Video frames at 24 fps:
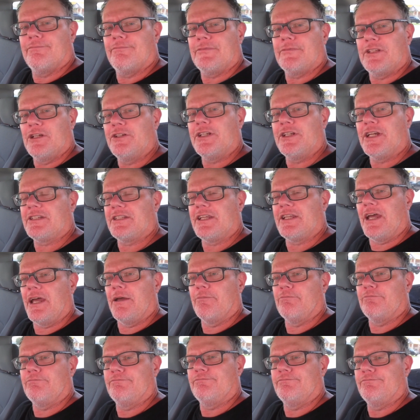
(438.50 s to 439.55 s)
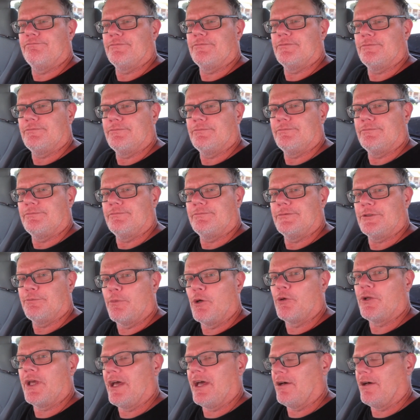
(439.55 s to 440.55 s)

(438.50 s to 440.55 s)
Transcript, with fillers: until next time, Spode